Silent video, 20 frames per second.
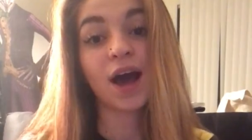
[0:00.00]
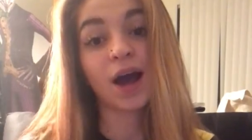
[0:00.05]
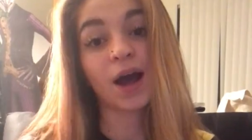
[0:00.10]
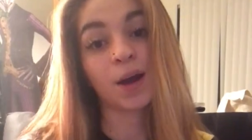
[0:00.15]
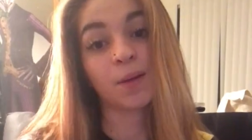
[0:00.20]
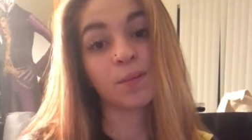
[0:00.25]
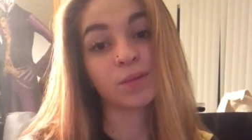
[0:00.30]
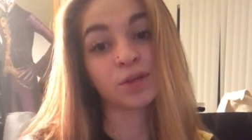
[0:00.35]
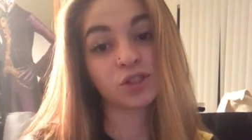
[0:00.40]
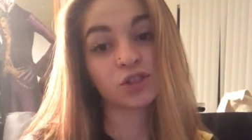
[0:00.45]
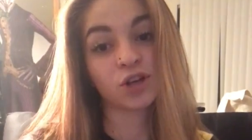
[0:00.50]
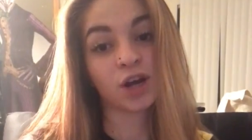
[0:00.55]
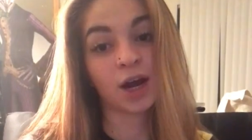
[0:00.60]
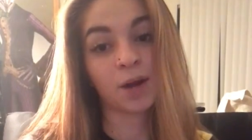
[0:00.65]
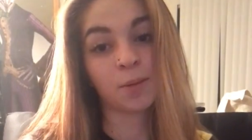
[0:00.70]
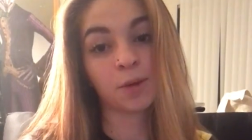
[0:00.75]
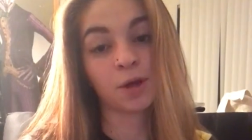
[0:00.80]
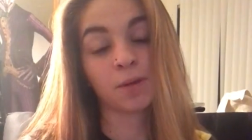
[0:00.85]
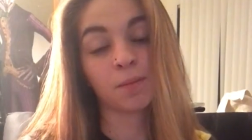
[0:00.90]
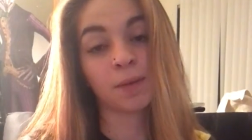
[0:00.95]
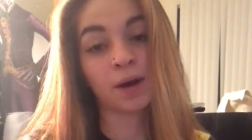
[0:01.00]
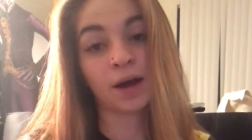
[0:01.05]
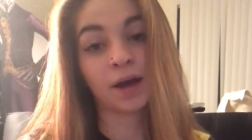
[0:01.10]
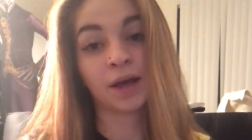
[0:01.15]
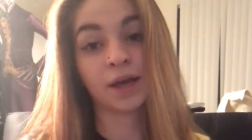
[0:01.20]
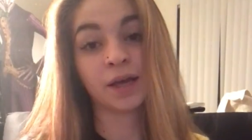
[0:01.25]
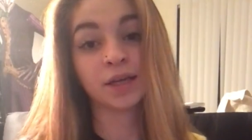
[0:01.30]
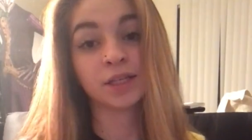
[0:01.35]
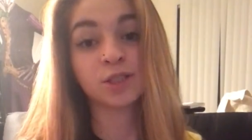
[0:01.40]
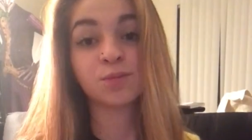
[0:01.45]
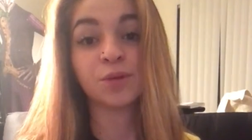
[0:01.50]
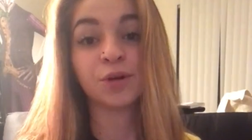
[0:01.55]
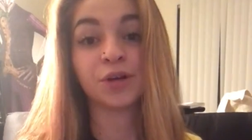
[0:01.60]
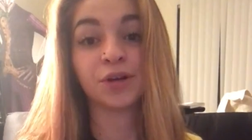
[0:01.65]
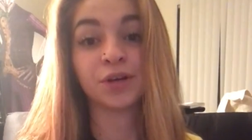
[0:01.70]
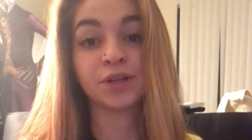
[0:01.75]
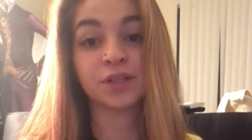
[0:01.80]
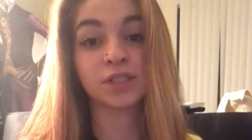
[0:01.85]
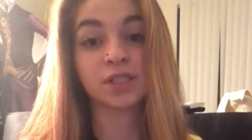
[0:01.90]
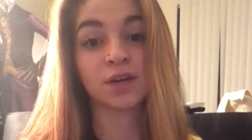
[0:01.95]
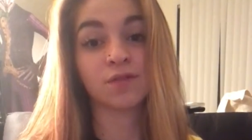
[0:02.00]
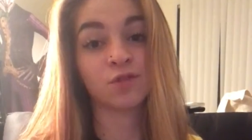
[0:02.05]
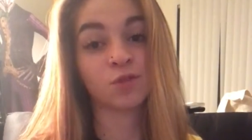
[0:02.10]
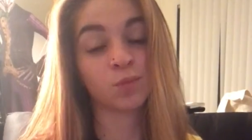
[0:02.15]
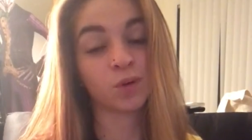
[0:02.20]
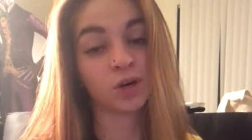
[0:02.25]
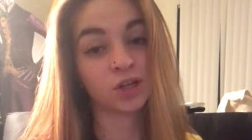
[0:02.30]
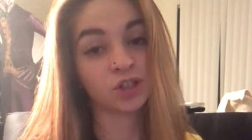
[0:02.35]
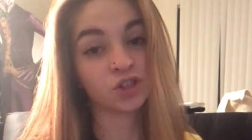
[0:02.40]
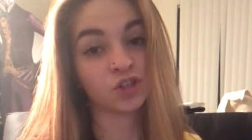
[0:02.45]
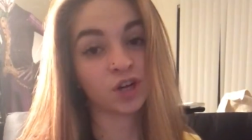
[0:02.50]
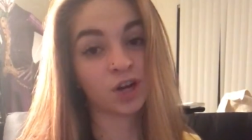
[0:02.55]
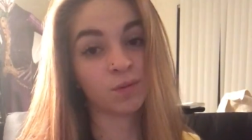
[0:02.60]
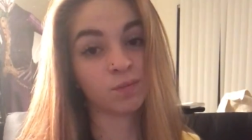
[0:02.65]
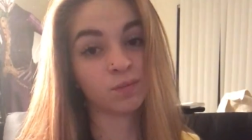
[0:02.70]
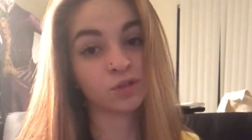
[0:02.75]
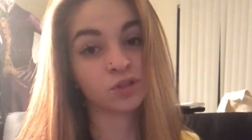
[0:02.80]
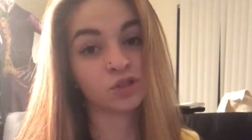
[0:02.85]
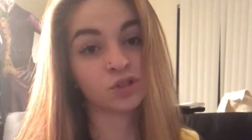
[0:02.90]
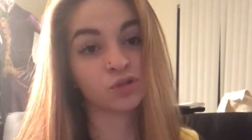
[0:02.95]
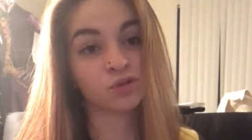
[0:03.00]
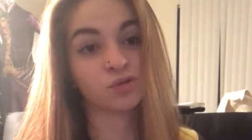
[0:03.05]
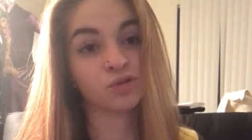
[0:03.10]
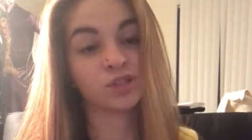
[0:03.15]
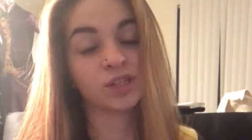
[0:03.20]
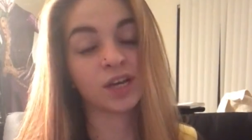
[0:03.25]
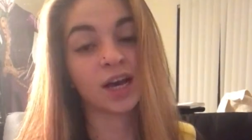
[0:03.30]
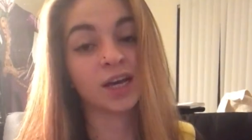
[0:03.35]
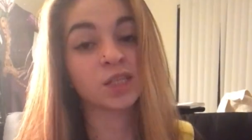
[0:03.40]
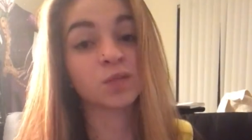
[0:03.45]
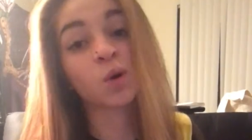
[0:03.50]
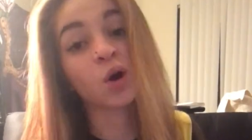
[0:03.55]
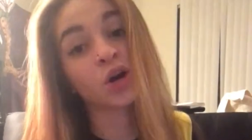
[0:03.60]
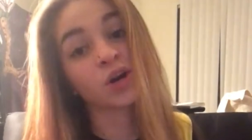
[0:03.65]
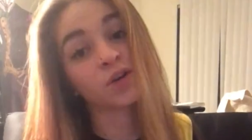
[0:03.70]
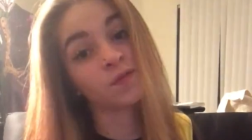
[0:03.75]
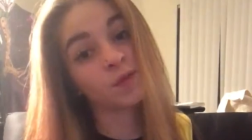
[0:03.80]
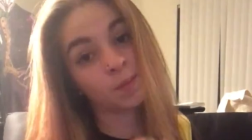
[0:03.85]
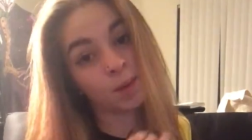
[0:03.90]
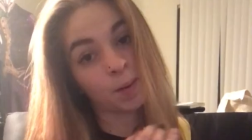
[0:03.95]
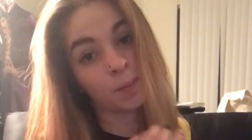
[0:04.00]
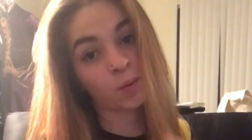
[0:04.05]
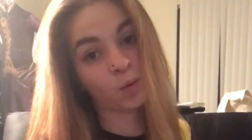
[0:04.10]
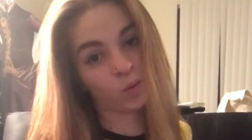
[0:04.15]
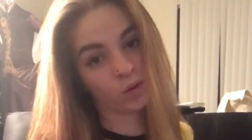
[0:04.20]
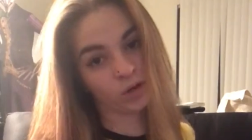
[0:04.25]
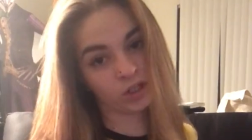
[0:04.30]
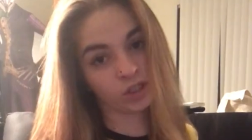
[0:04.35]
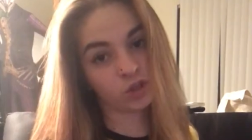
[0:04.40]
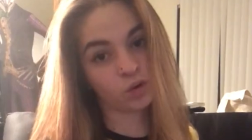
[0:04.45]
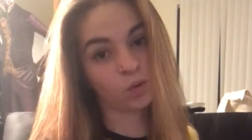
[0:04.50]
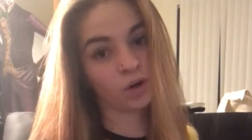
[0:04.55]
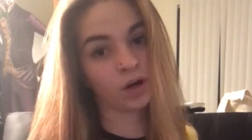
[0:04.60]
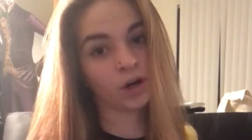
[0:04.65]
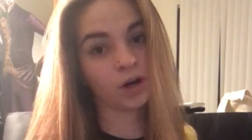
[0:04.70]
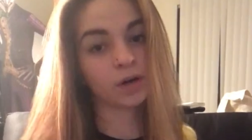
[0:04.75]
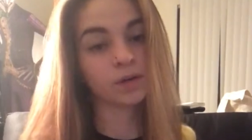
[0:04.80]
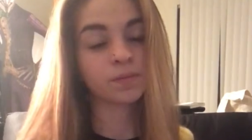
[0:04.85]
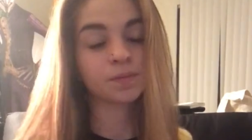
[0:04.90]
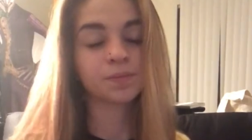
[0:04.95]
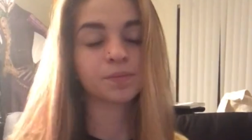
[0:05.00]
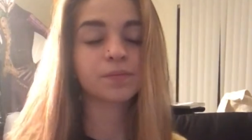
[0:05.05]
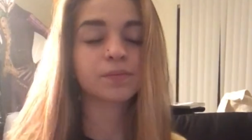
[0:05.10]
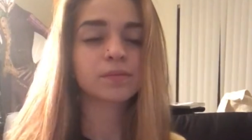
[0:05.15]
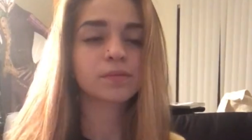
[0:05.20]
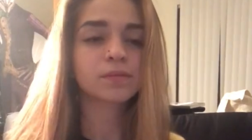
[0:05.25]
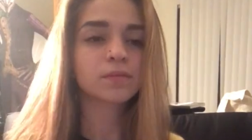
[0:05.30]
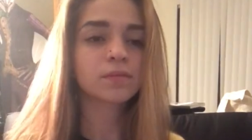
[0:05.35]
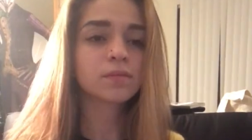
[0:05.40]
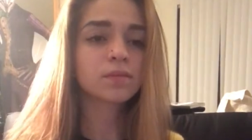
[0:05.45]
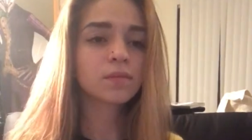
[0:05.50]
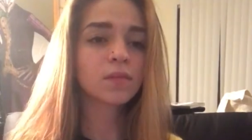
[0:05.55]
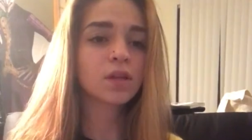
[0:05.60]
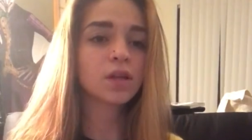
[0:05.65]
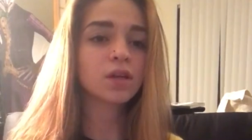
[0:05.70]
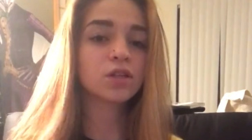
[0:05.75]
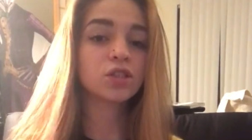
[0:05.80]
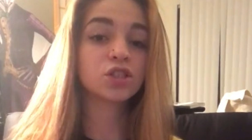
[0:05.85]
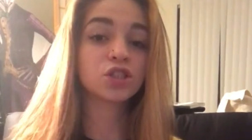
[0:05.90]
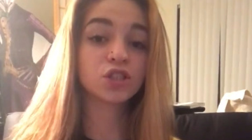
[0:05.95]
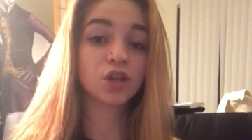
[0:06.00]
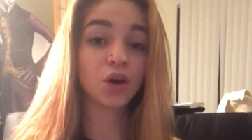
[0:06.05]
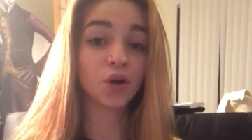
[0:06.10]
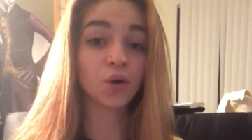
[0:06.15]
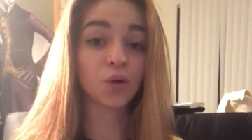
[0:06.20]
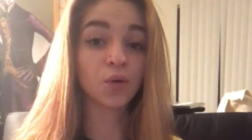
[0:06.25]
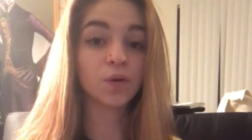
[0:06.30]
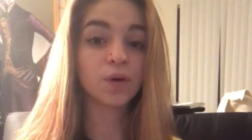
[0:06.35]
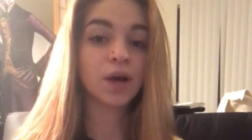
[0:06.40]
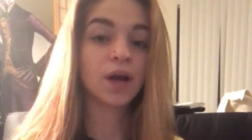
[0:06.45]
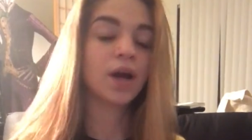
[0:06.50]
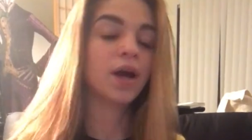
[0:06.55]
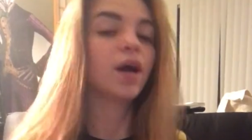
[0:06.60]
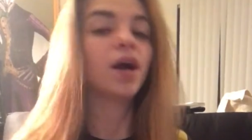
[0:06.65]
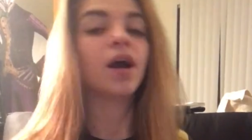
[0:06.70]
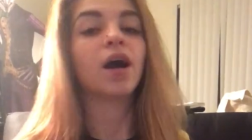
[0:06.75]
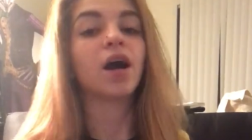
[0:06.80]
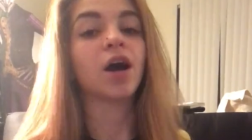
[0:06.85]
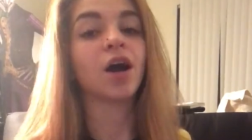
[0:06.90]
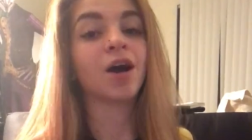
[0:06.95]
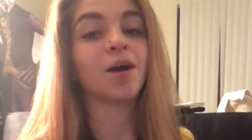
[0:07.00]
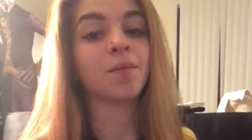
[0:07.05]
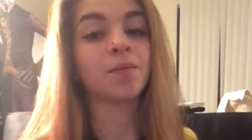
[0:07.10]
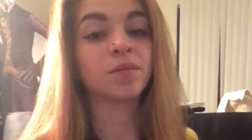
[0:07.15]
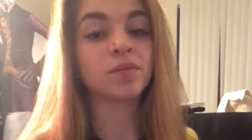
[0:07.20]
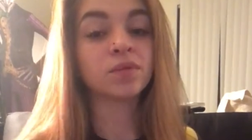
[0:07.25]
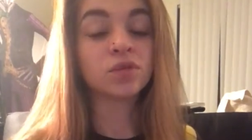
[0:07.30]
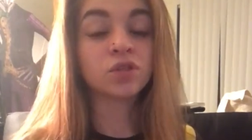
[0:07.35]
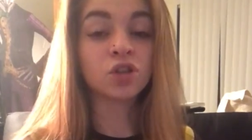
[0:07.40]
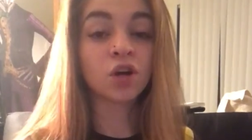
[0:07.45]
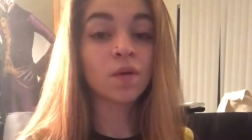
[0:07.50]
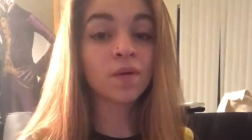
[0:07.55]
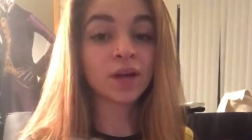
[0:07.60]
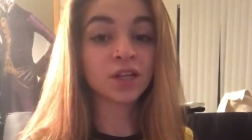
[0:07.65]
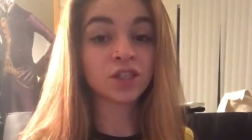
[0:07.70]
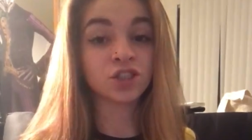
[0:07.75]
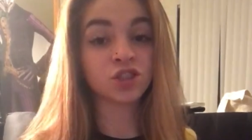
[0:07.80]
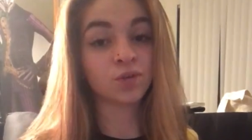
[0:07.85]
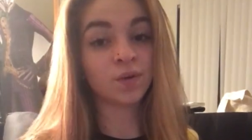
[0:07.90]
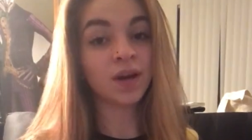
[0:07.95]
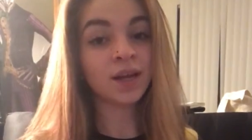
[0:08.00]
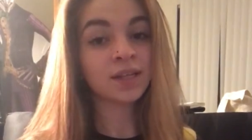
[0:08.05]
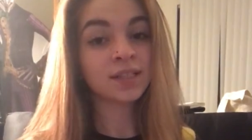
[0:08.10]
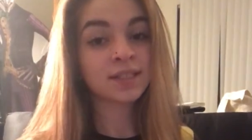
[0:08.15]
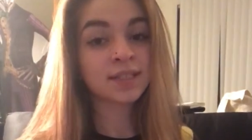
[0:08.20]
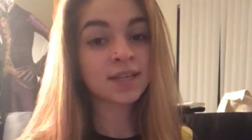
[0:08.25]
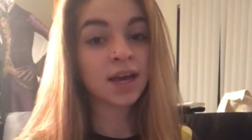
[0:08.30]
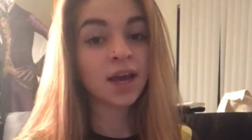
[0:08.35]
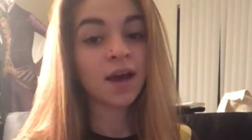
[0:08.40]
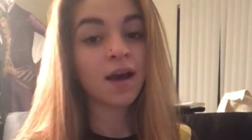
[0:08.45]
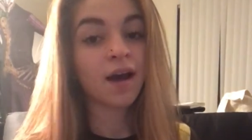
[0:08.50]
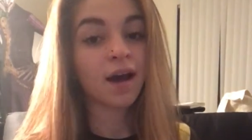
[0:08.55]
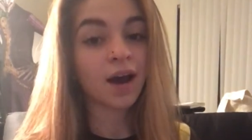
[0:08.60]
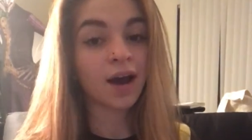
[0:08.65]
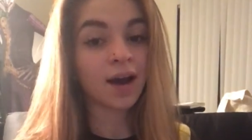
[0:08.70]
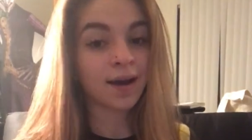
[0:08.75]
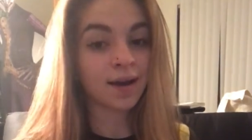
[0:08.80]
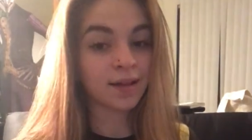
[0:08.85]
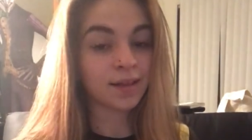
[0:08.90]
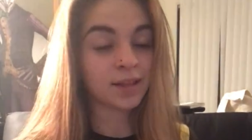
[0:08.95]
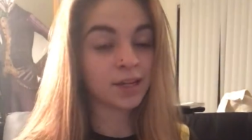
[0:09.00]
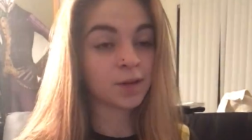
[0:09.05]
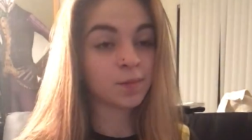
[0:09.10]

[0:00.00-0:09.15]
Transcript: I'm describing my experience of depression episodes as part of the bipolar disorder. So, going into it, the